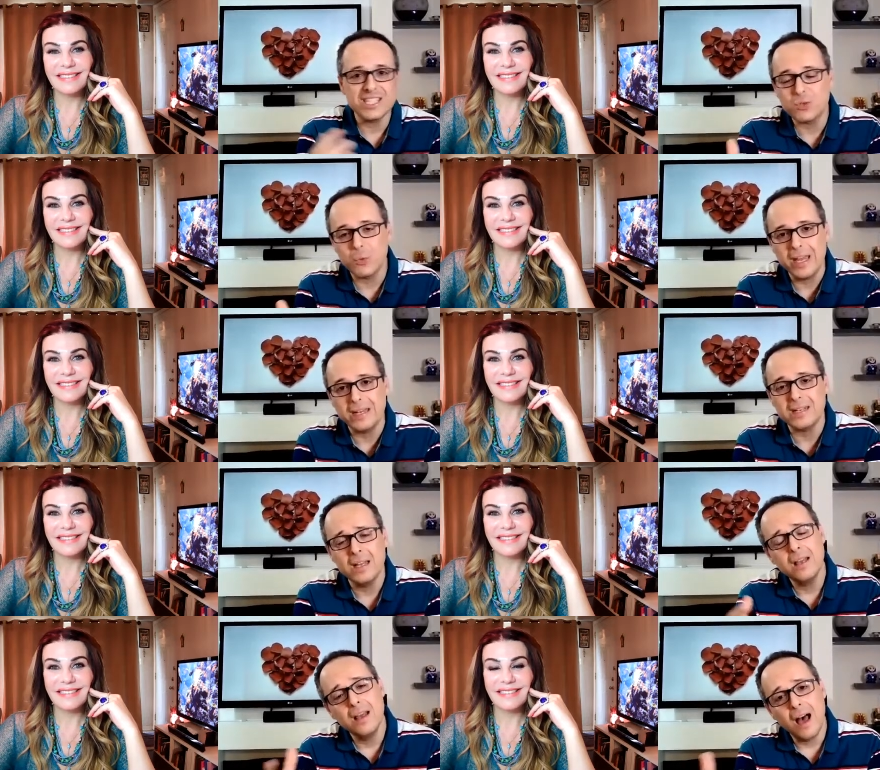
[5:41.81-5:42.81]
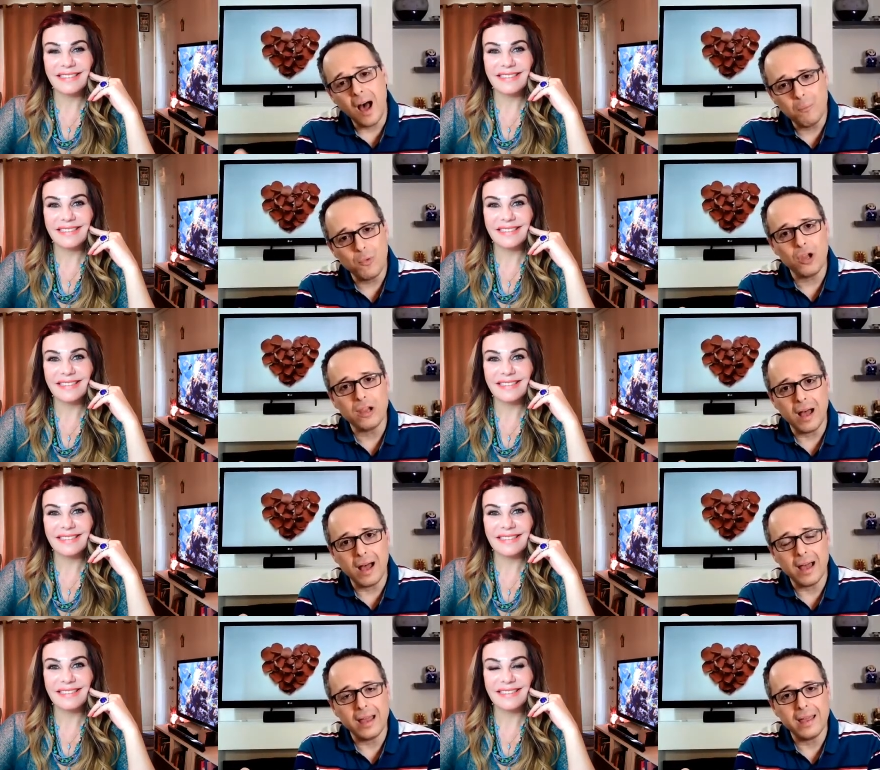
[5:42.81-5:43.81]
Speaker 1: sweet, humble
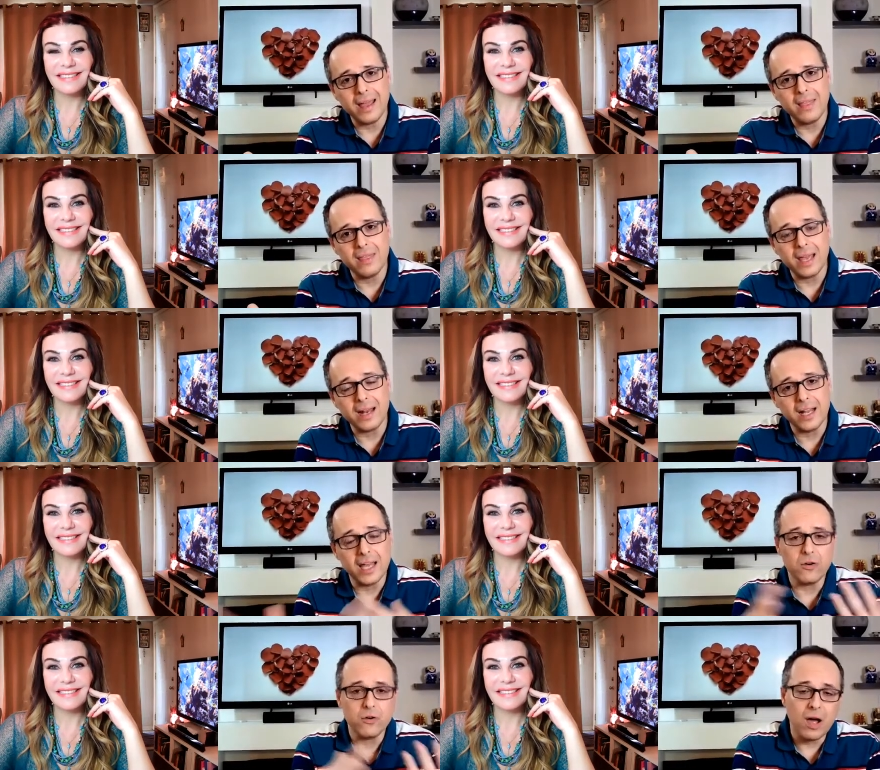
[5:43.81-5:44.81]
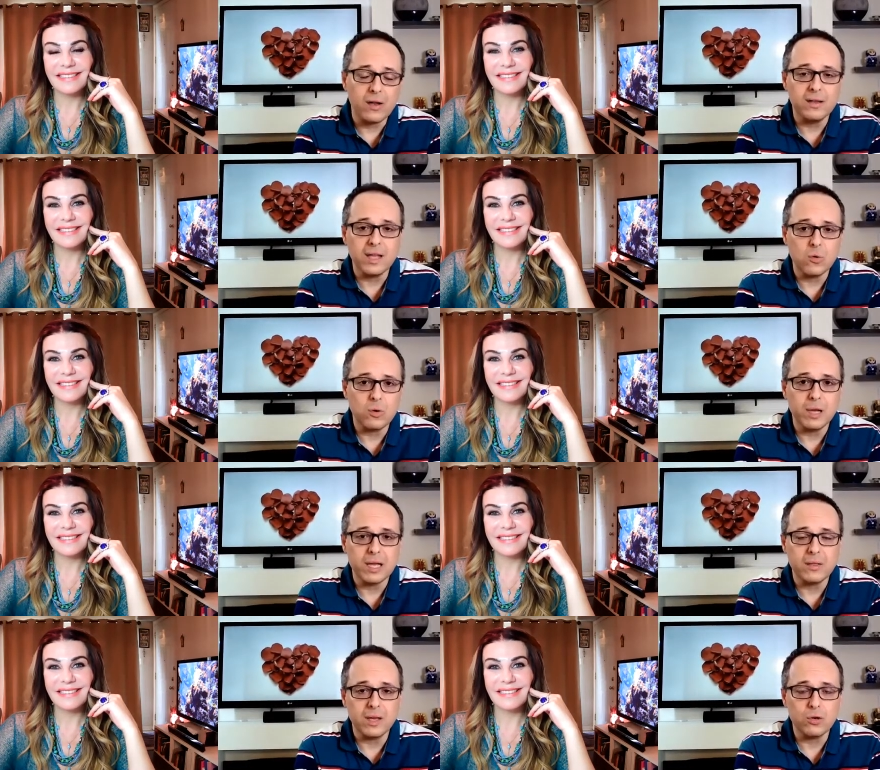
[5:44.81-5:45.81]
guy, and then later on they would
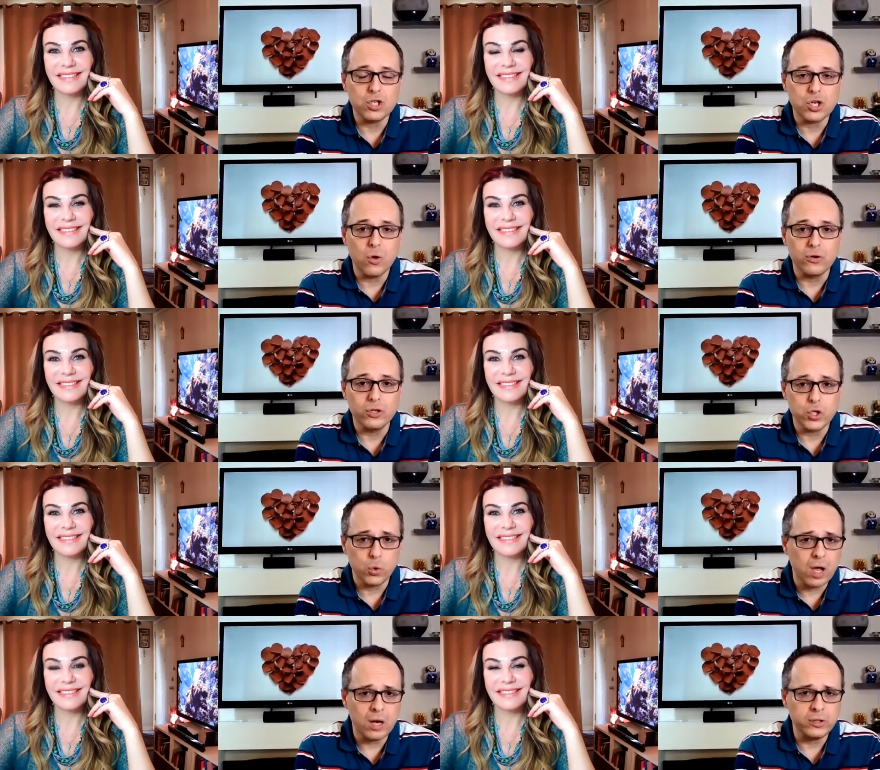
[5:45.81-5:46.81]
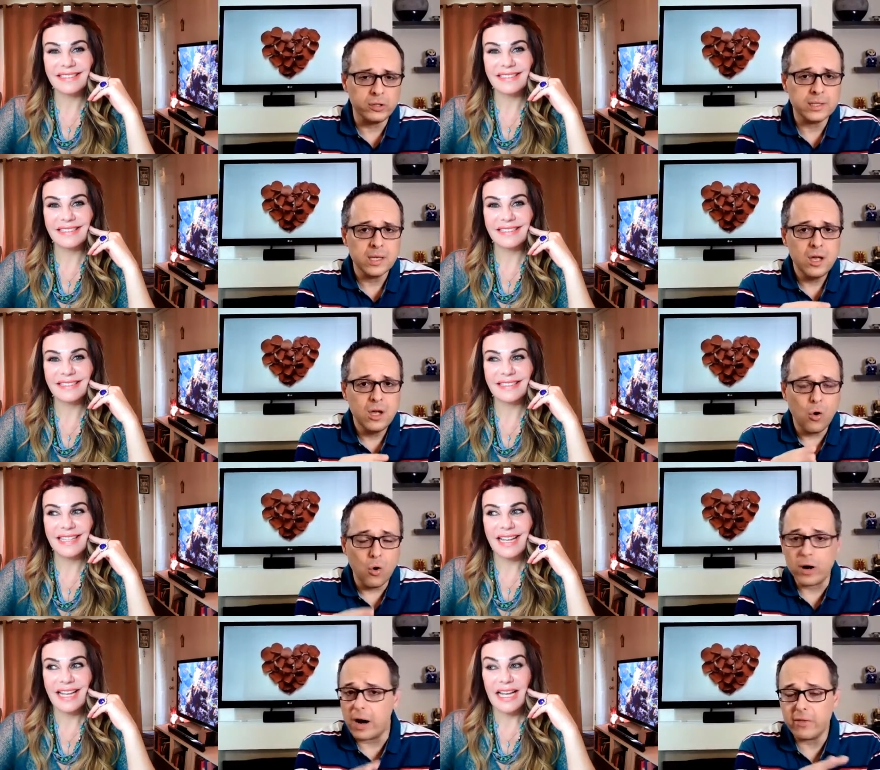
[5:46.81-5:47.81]
be they would show their true colors.
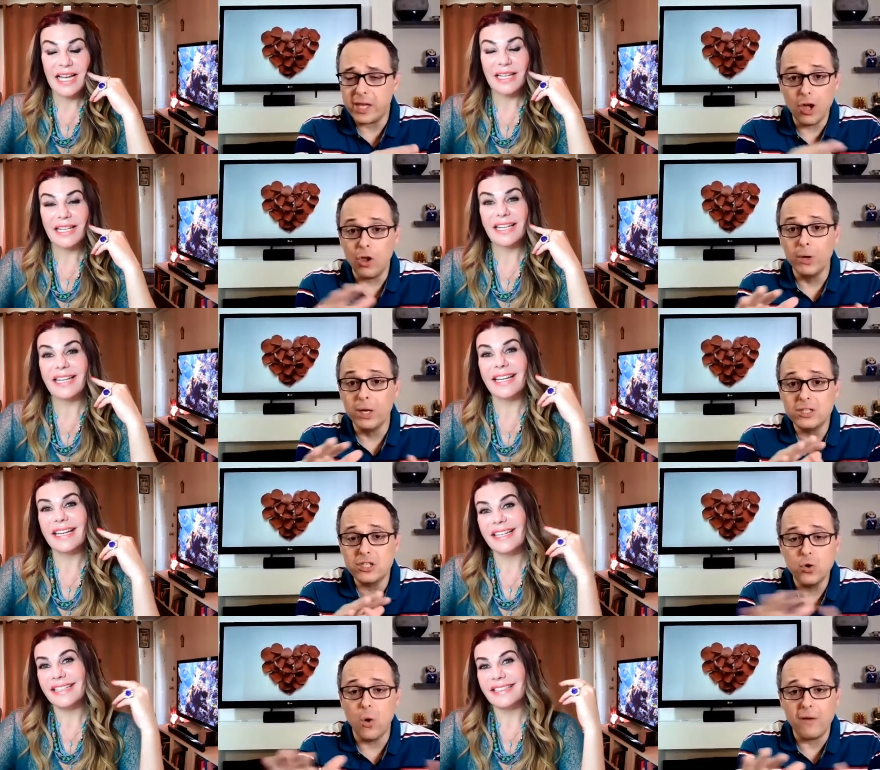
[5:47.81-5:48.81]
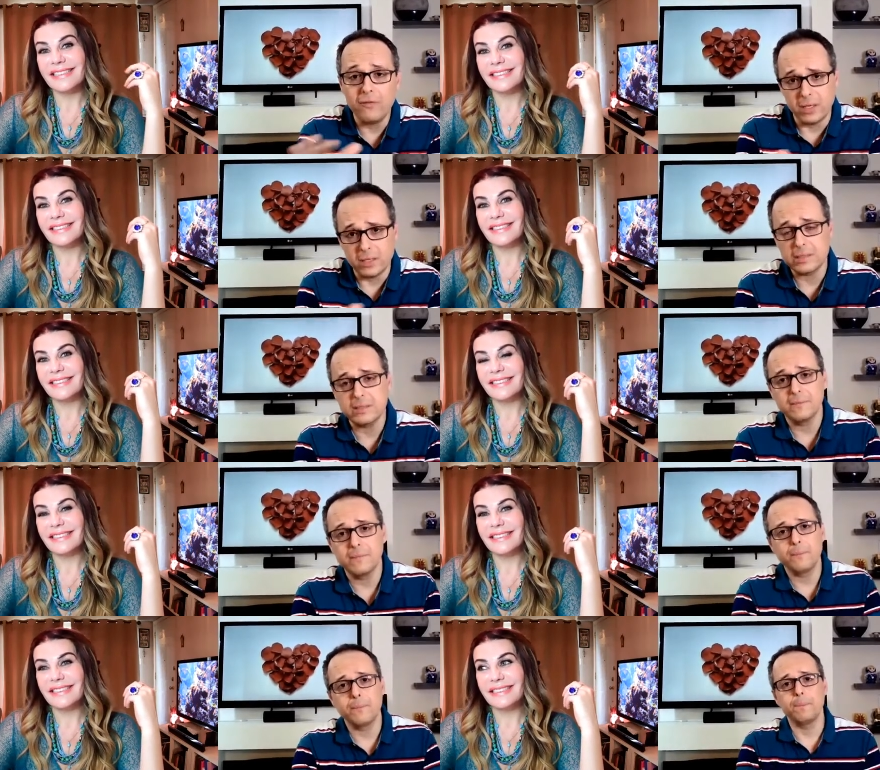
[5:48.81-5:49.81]
Speaker 2: Or are they always too obvious?
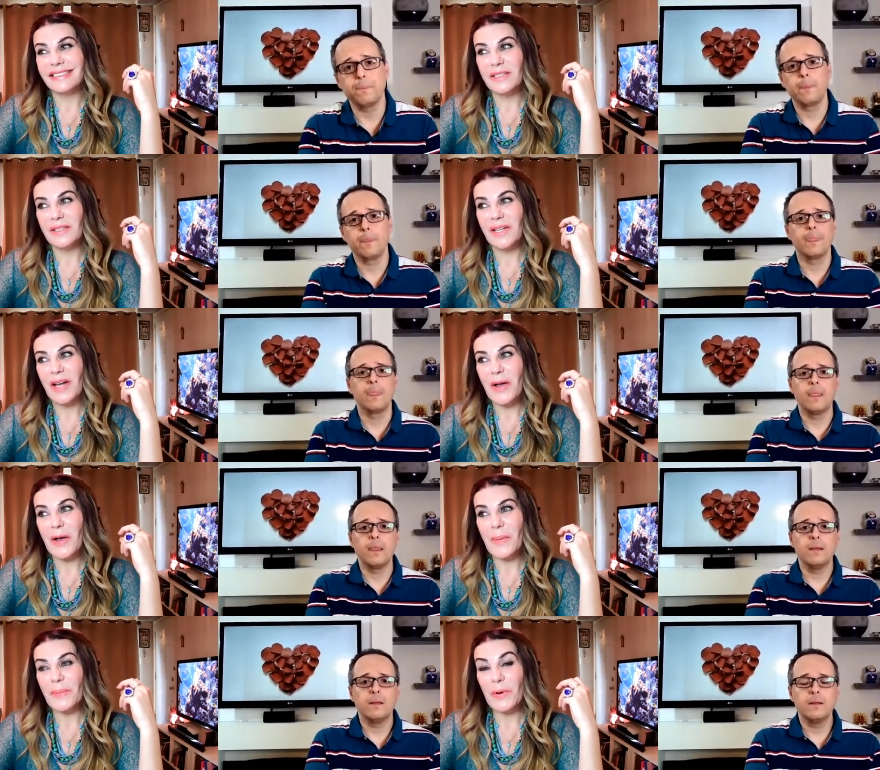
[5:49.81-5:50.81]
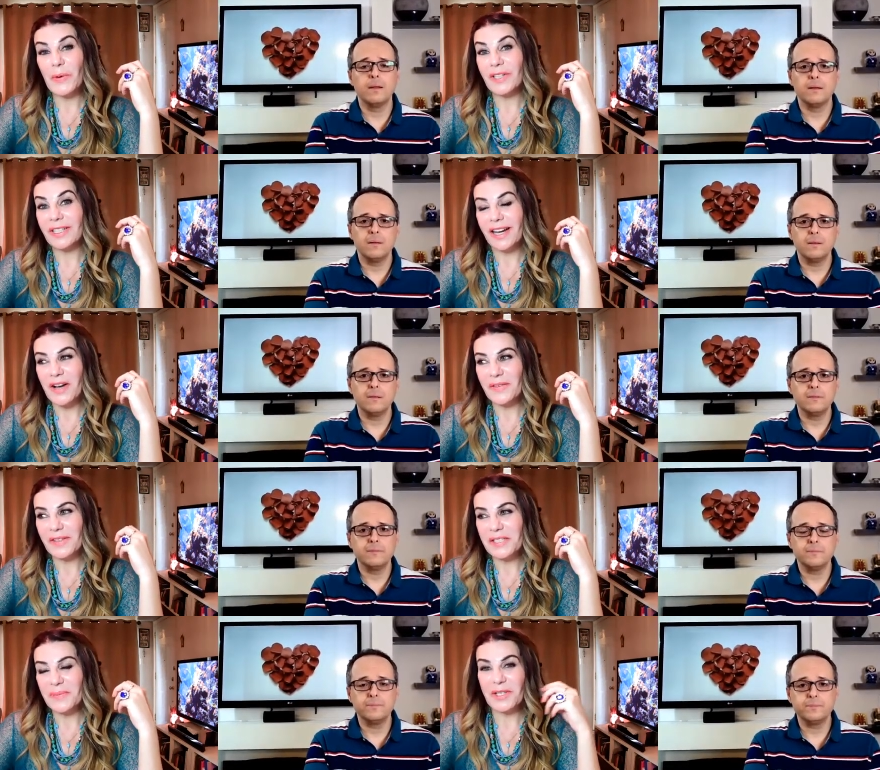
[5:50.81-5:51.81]
Um, no, they're not
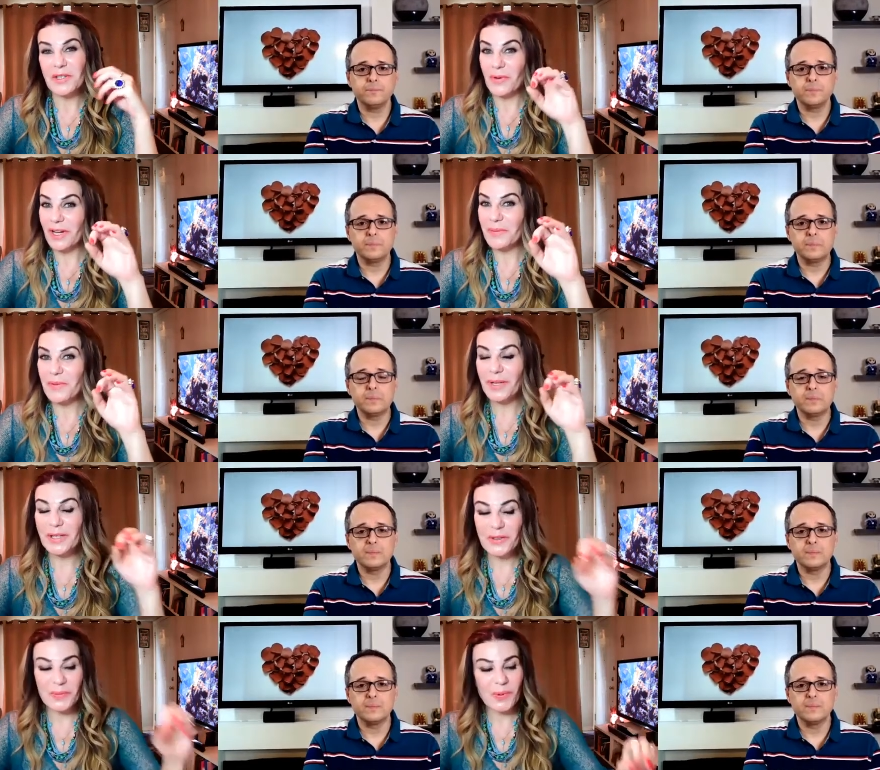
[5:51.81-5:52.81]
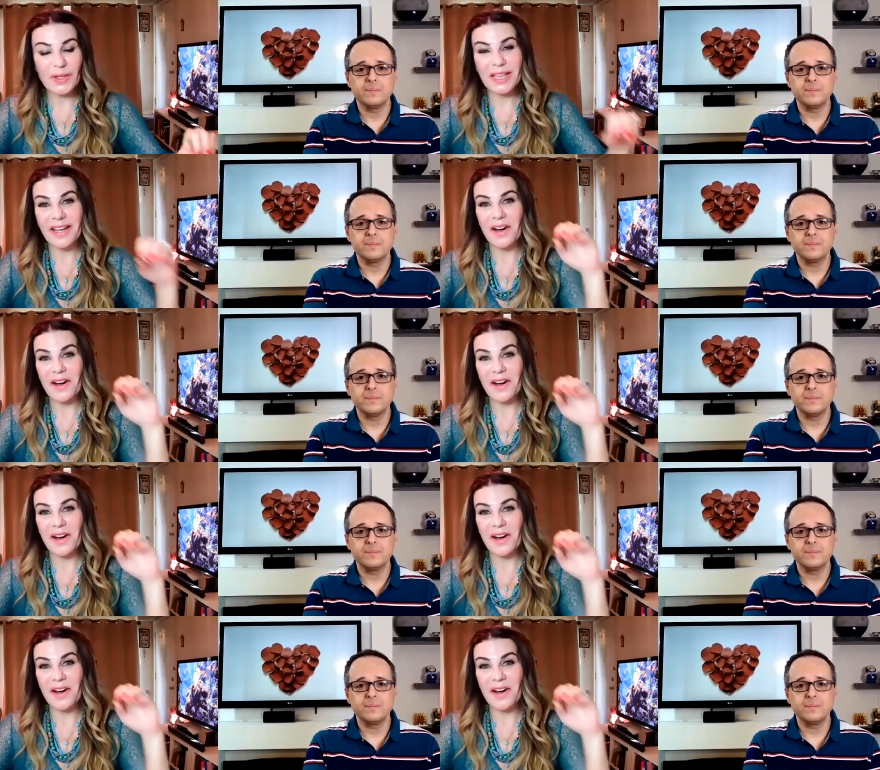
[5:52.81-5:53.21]
obvious, but you brought up a really good point. They are